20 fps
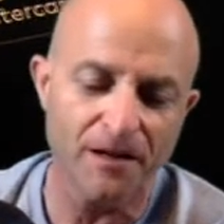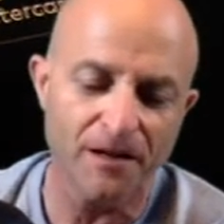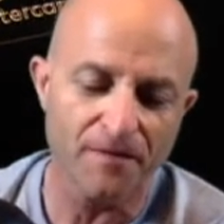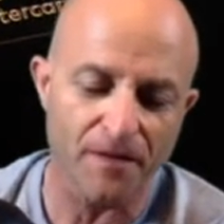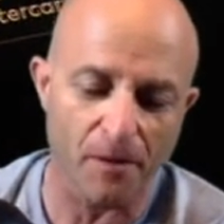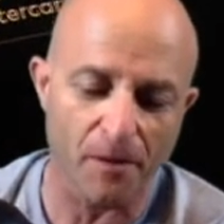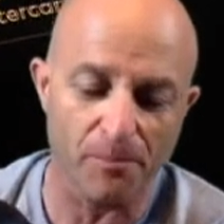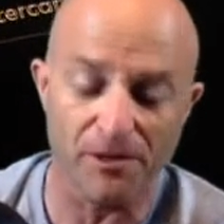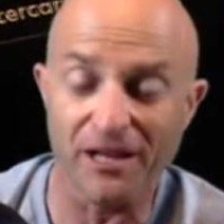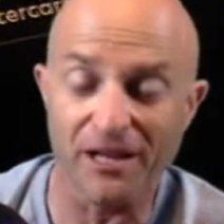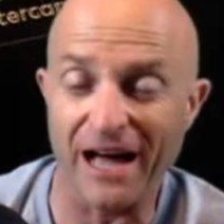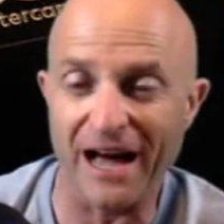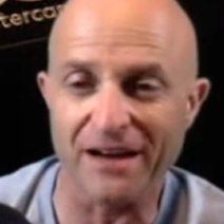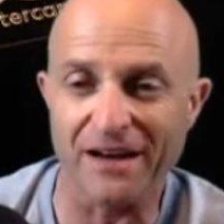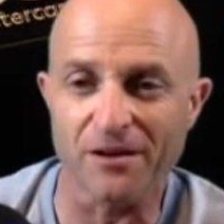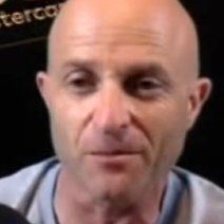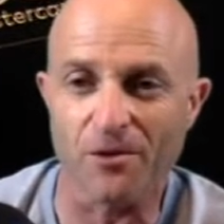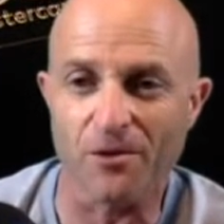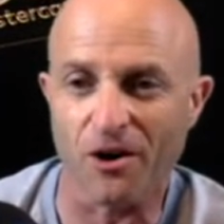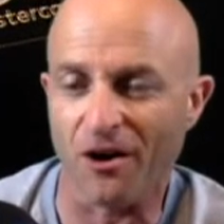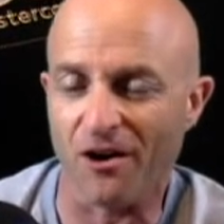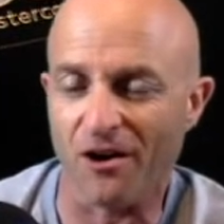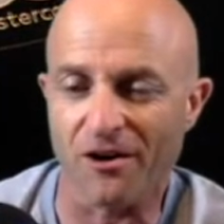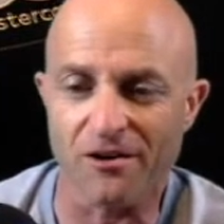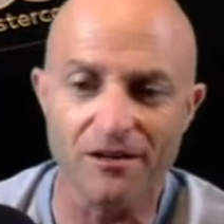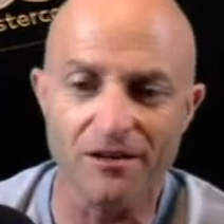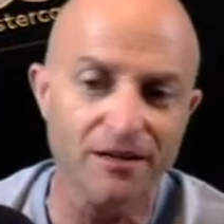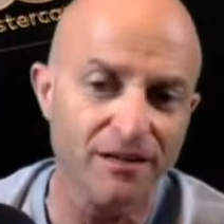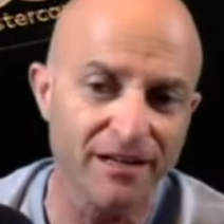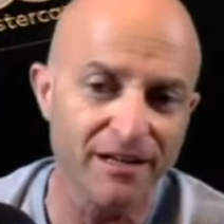The platinum card
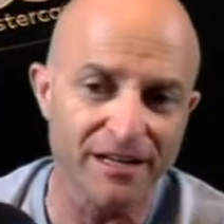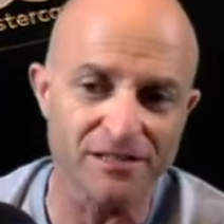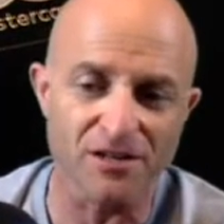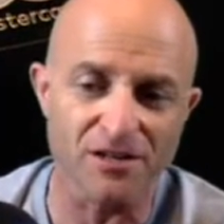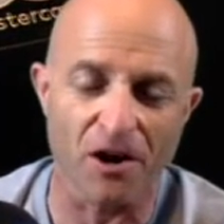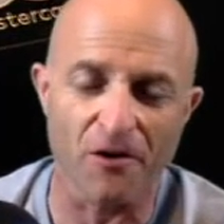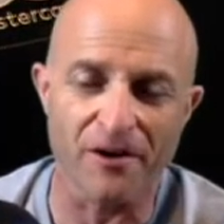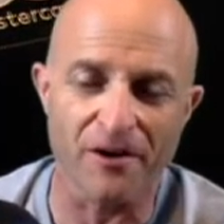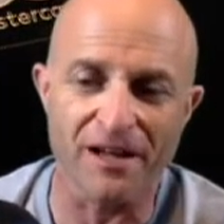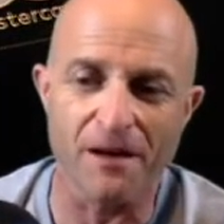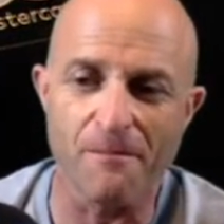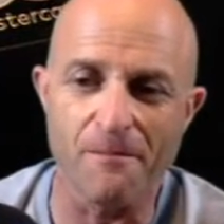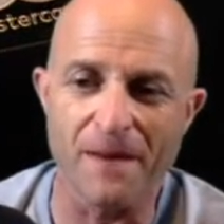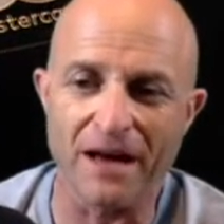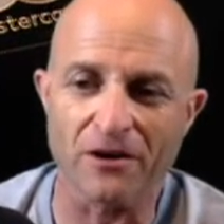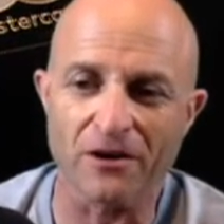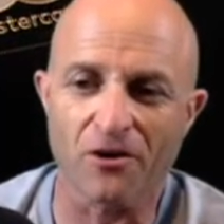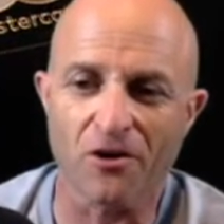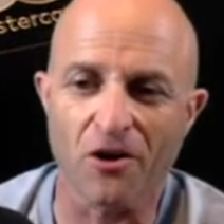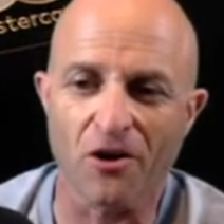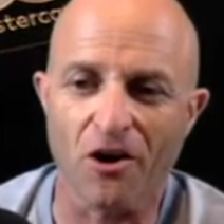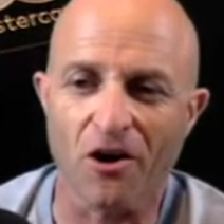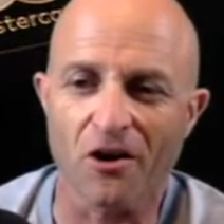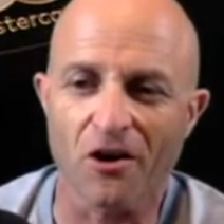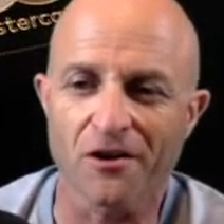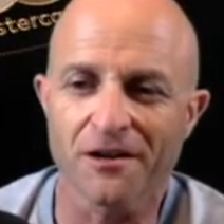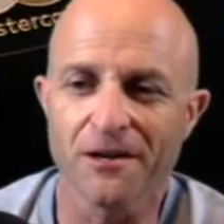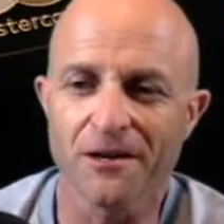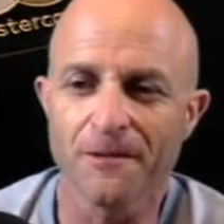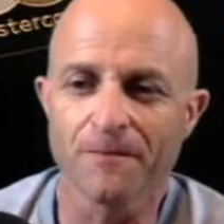is already a metal card
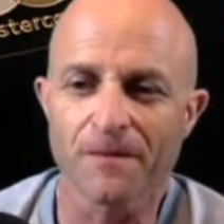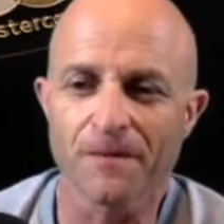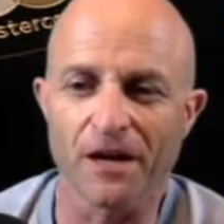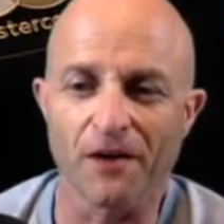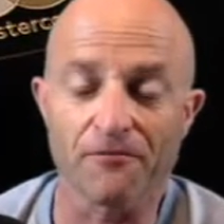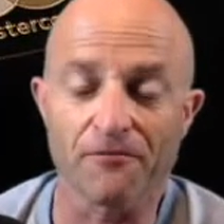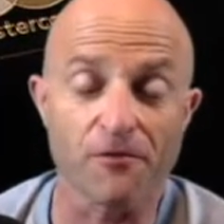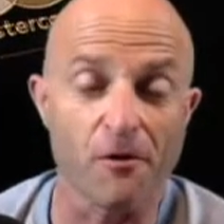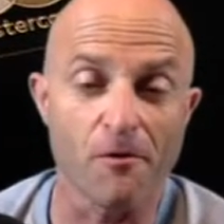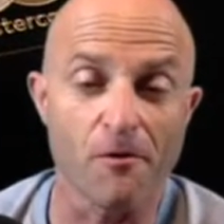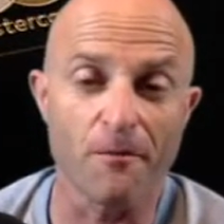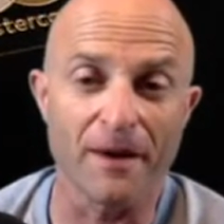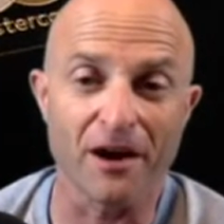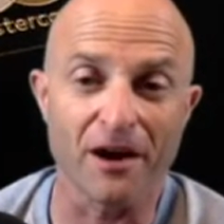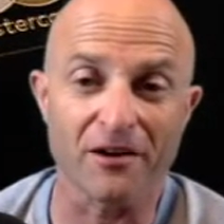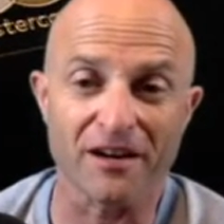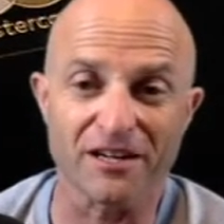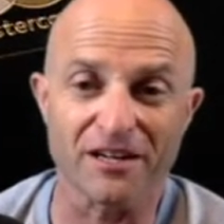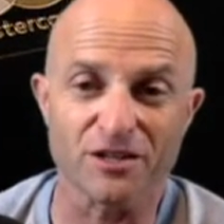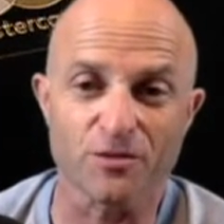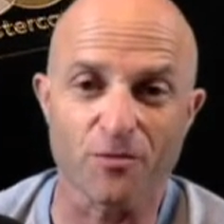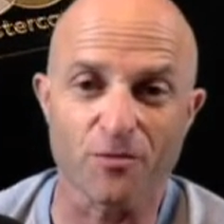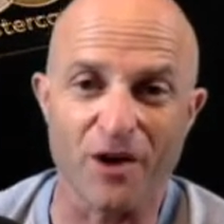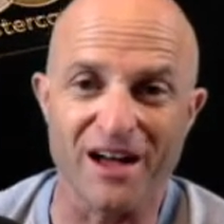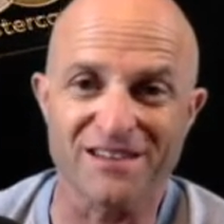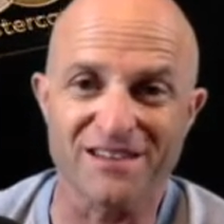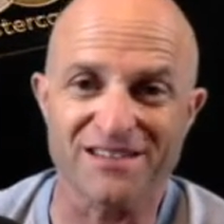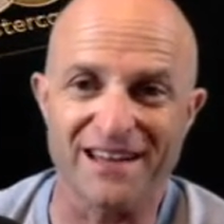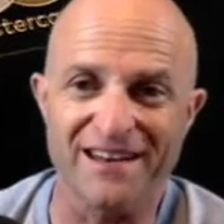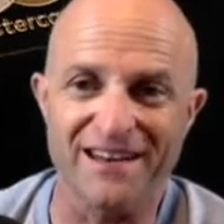from American
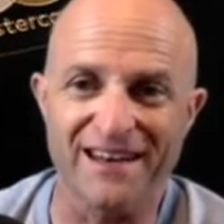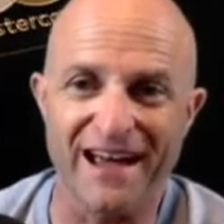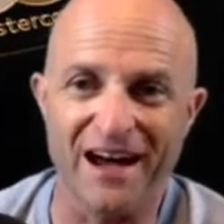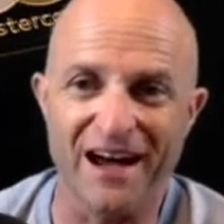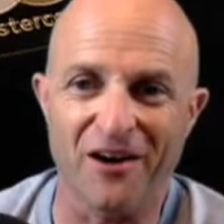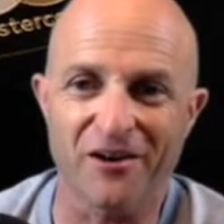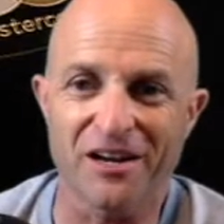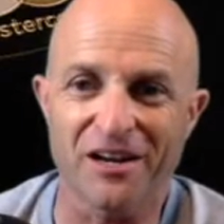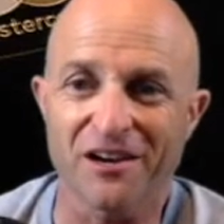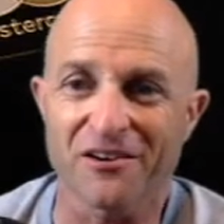Express. And now here